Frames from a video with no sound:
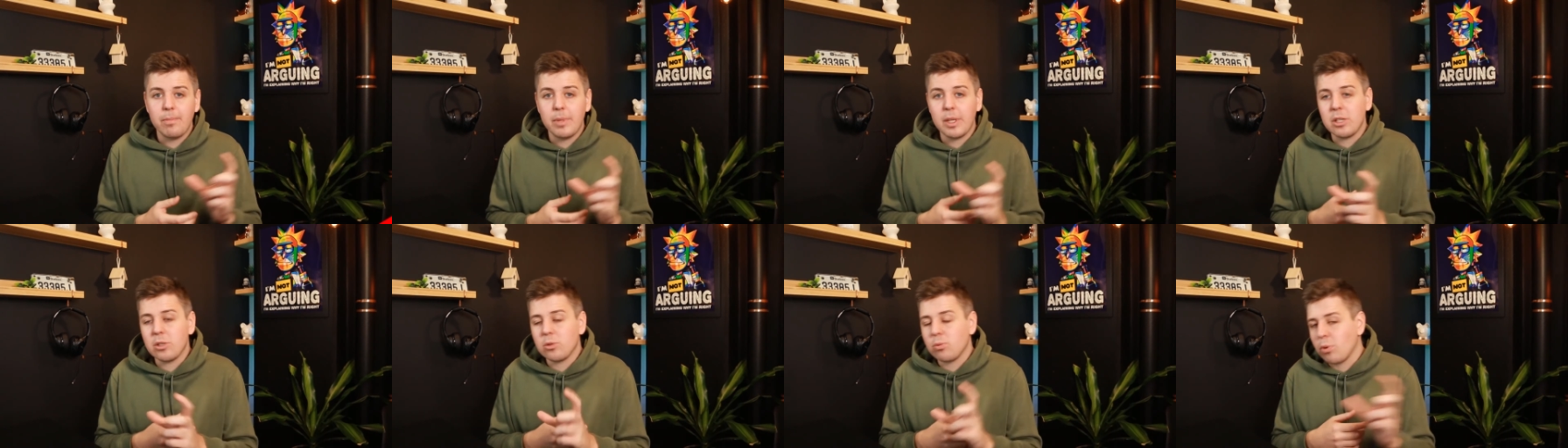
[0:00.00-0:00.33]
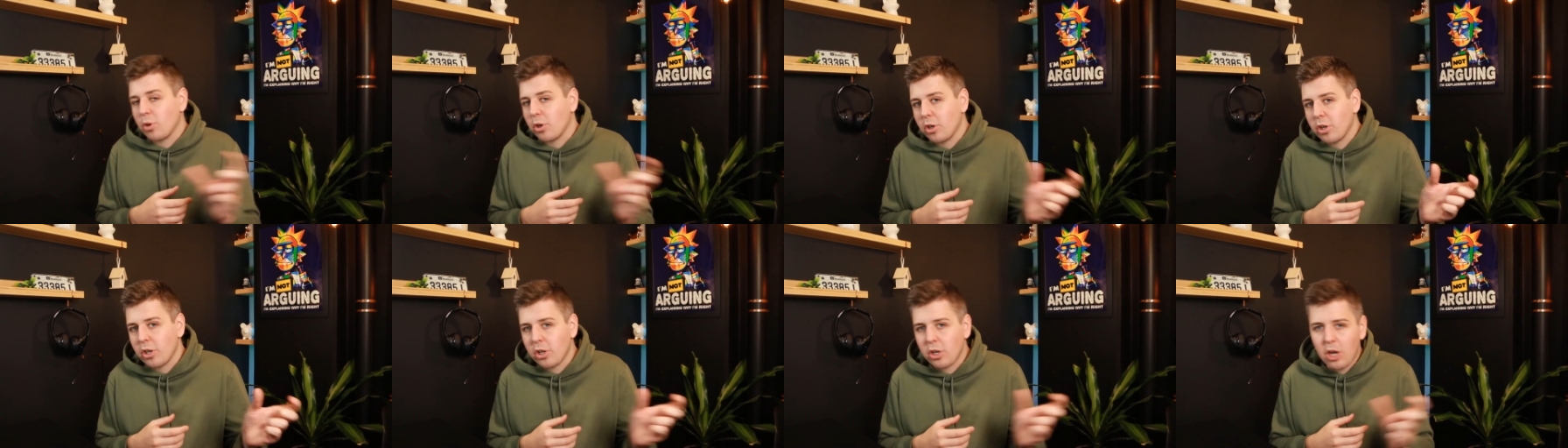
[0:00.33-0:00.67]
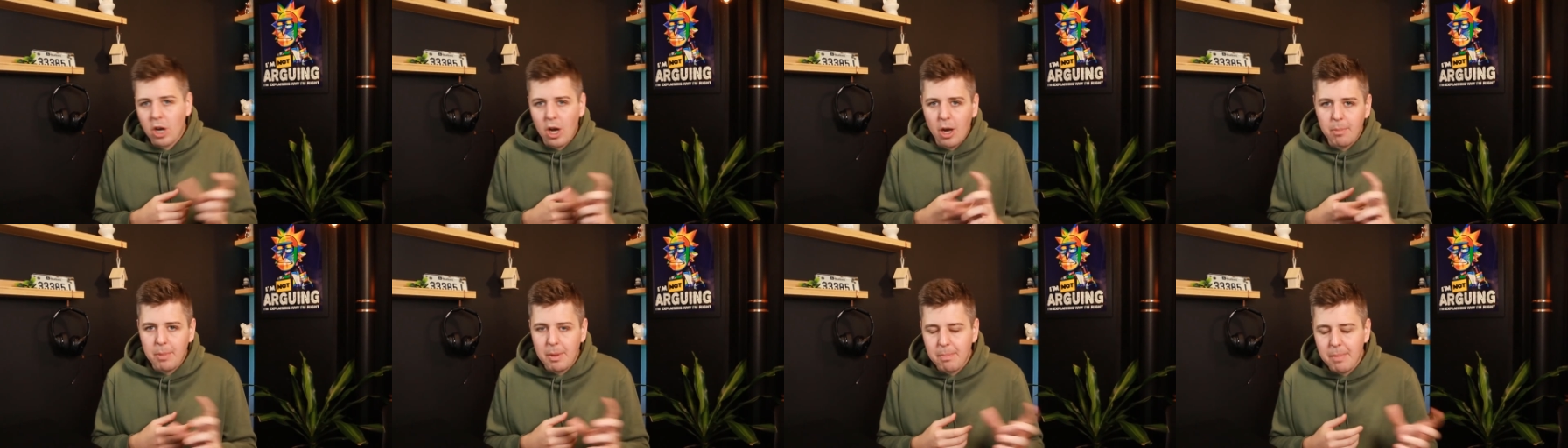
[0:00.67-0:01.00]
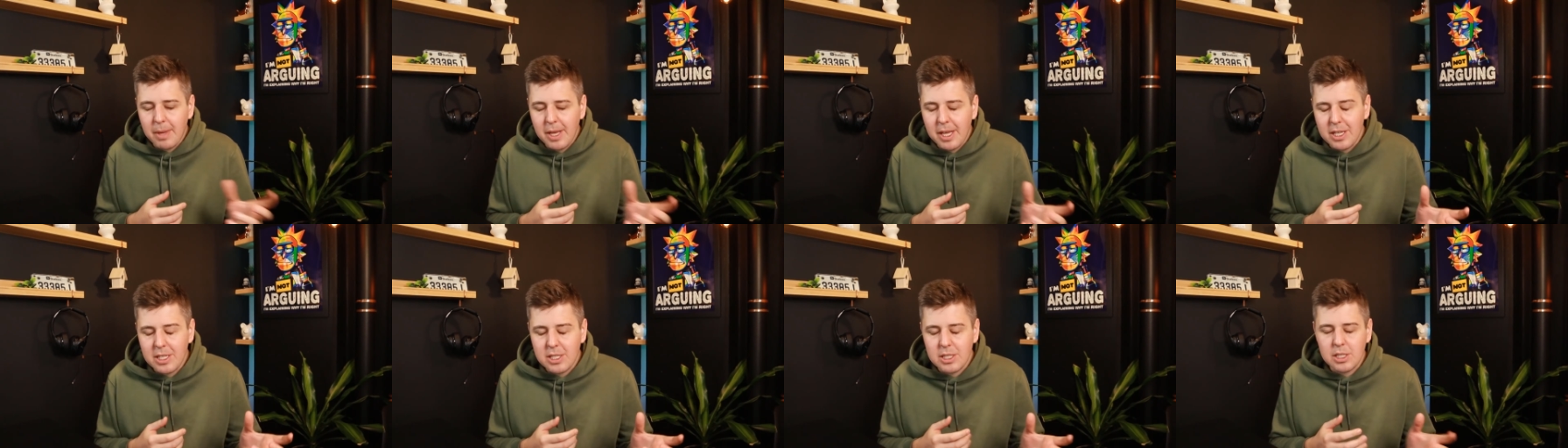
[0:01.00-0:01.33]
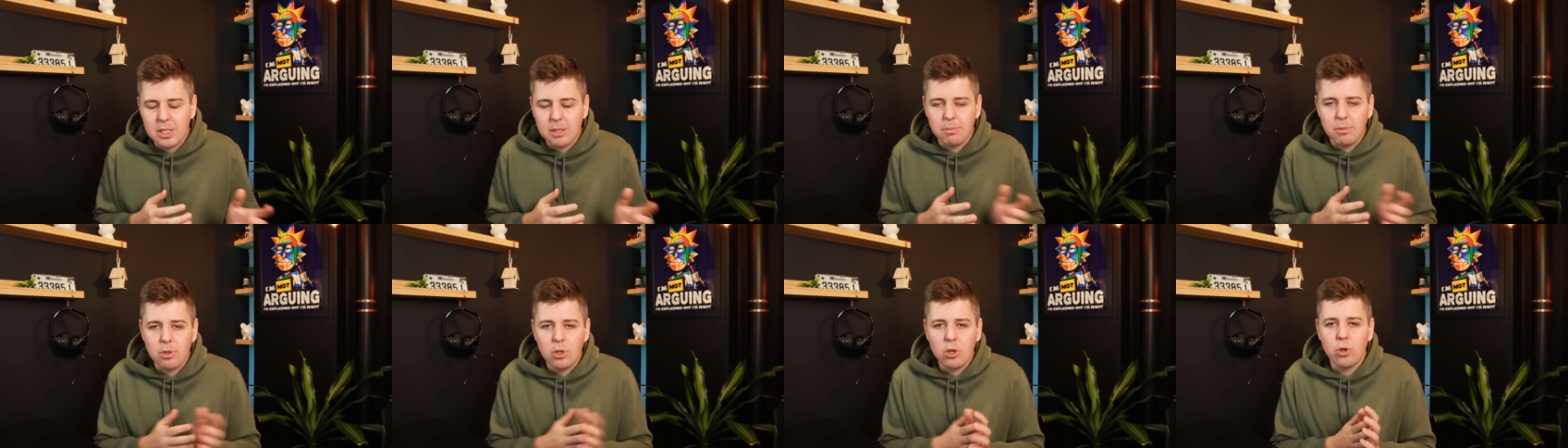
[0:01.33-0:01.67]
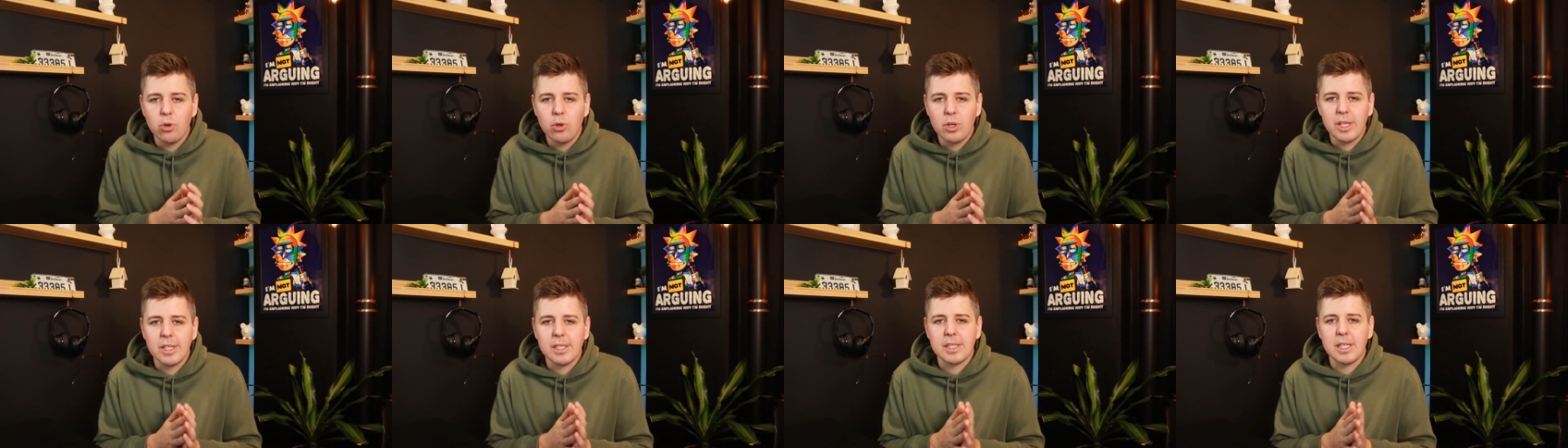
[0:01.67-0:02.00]
because we're going to copy paste some
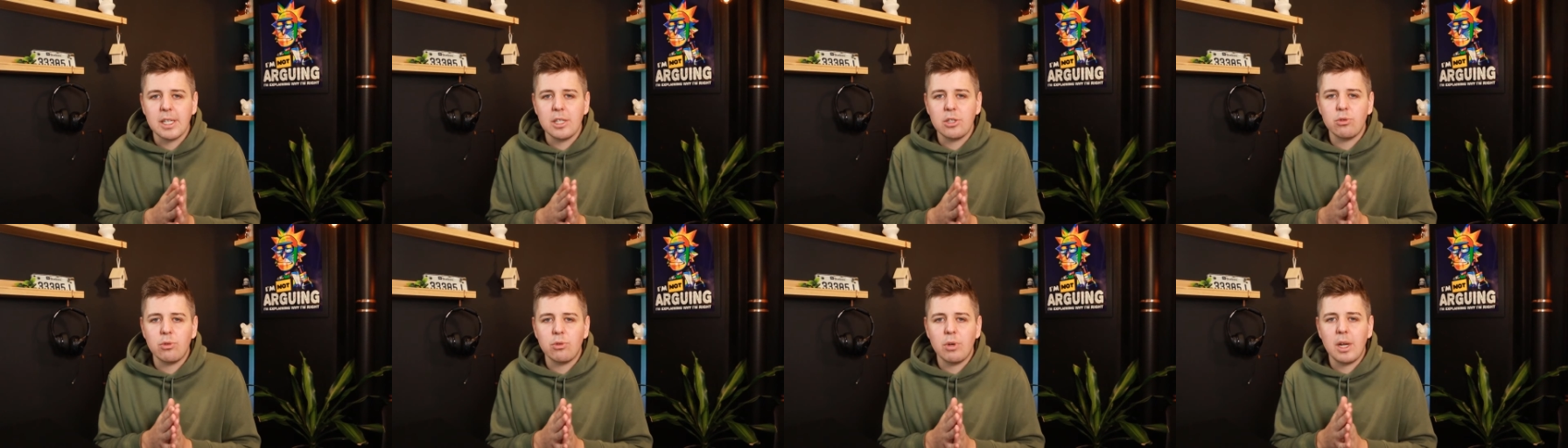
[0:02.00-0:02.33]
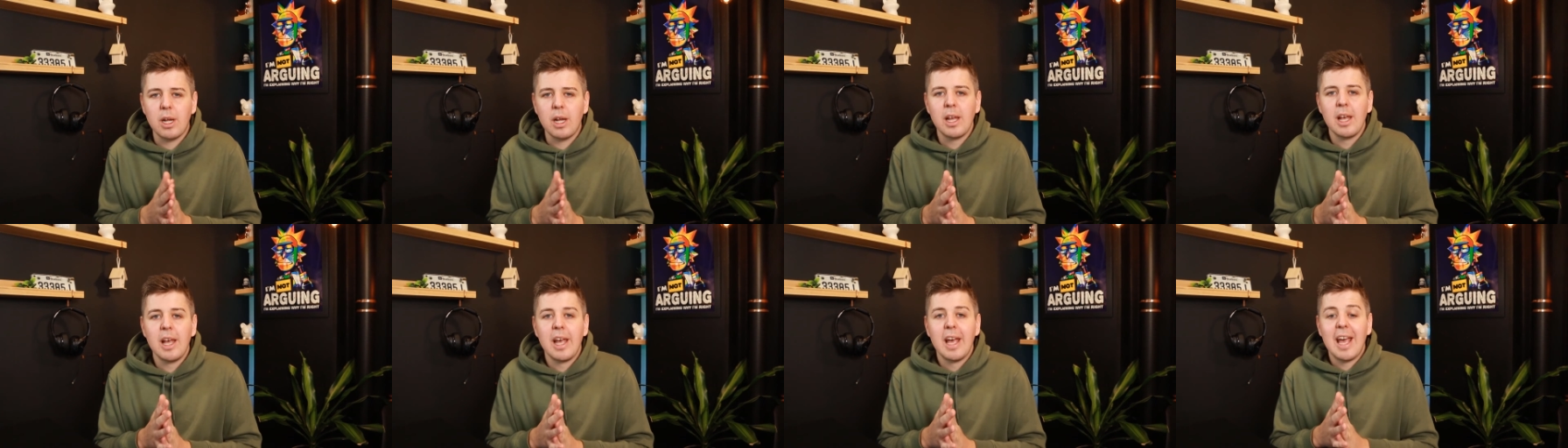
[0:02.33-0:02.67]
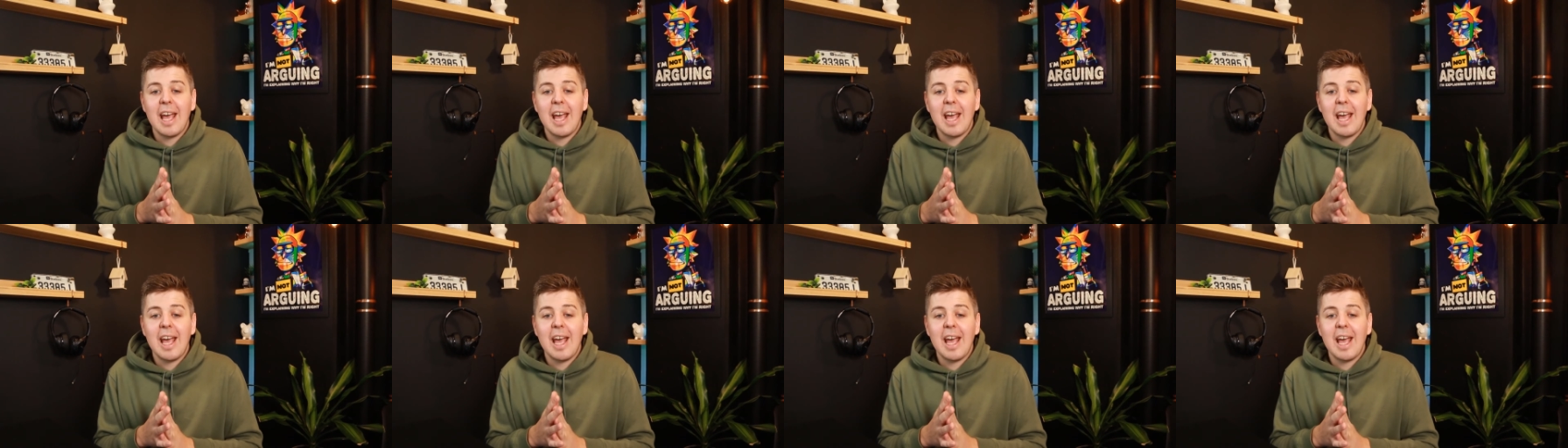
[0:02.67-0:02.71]
code, etc.